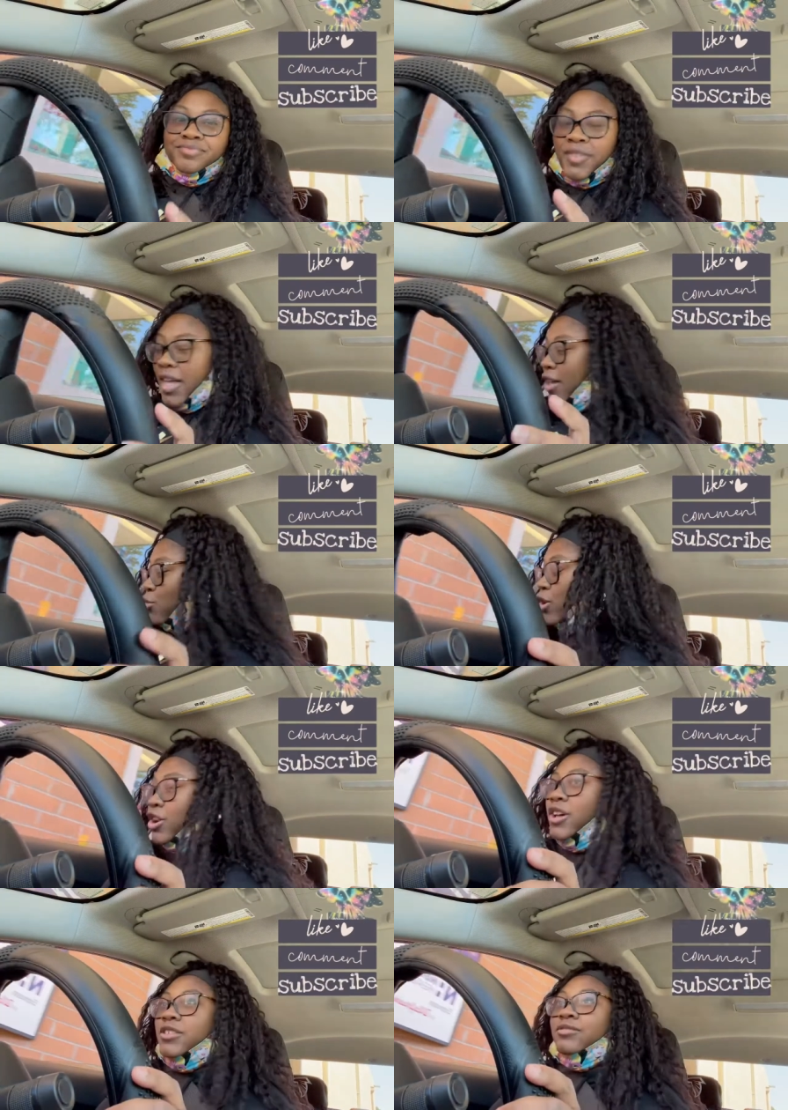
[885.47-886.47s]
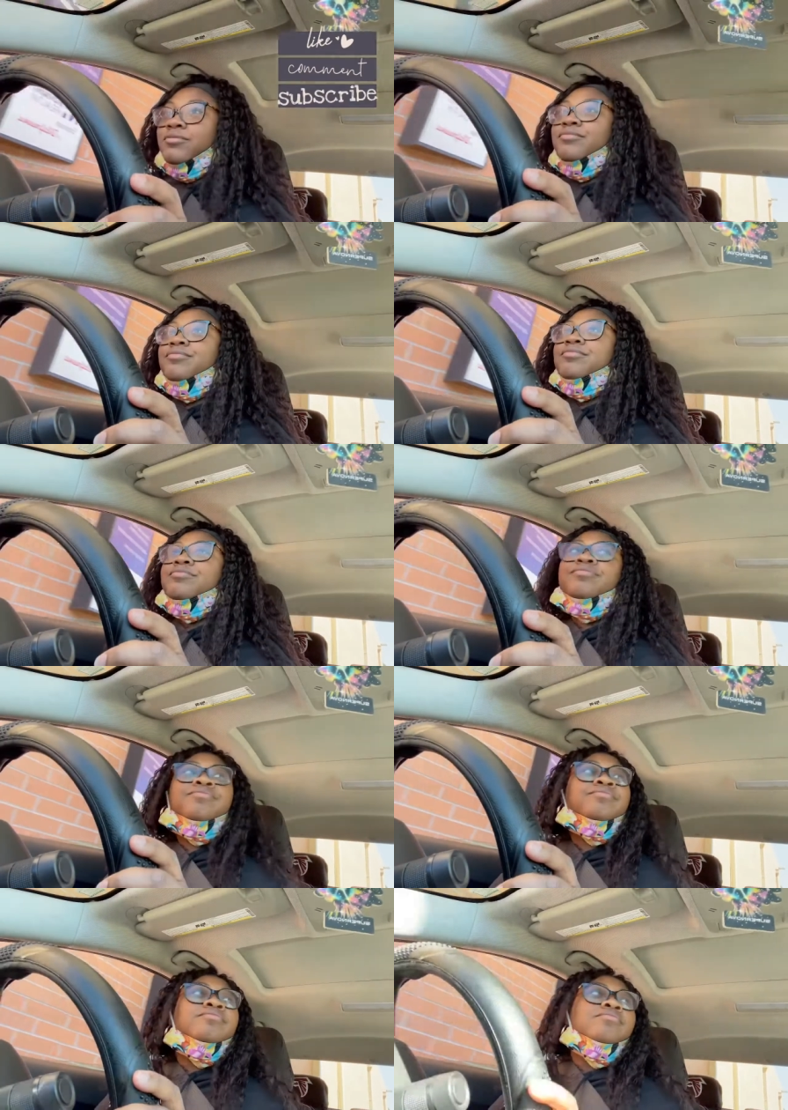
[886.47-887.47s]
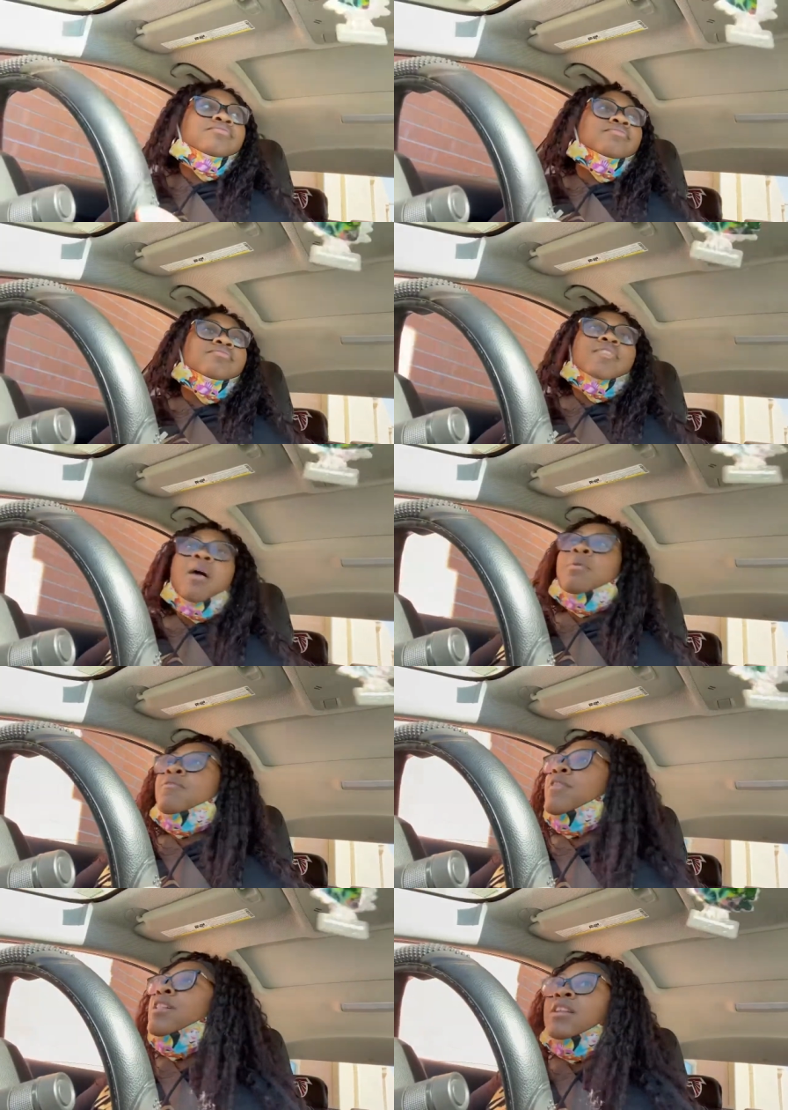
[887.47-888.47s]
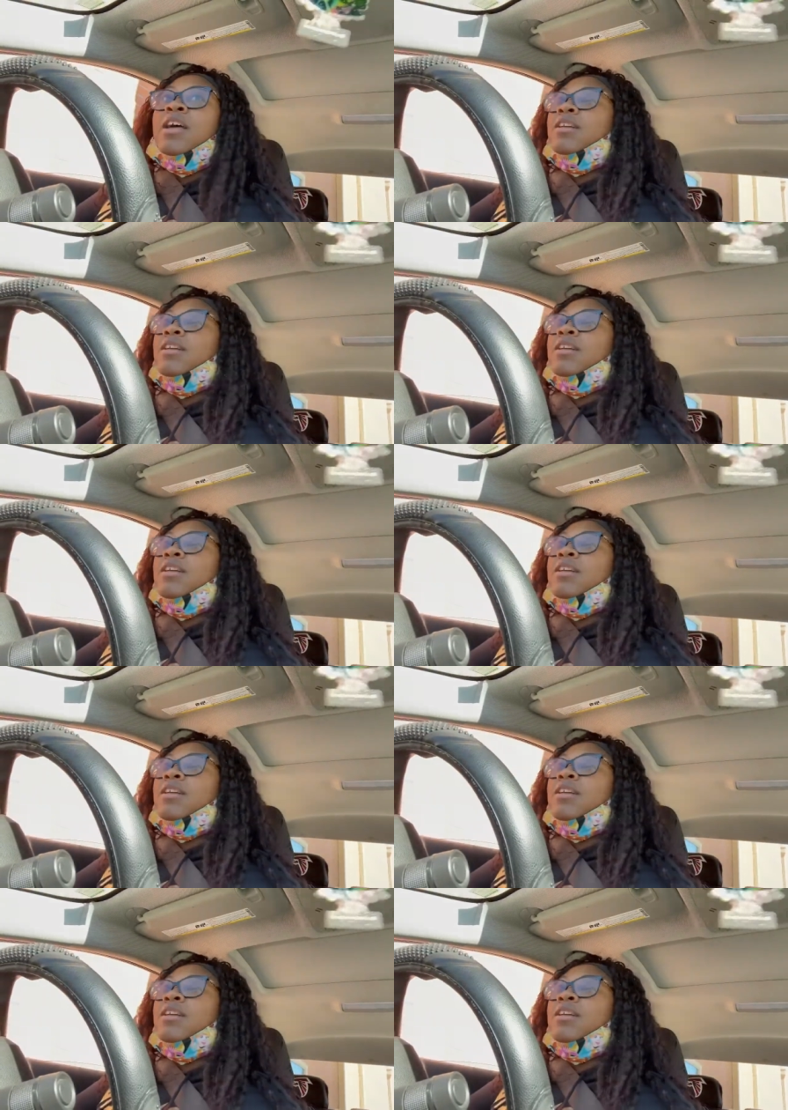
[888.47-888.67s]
And we're done. I be feeling like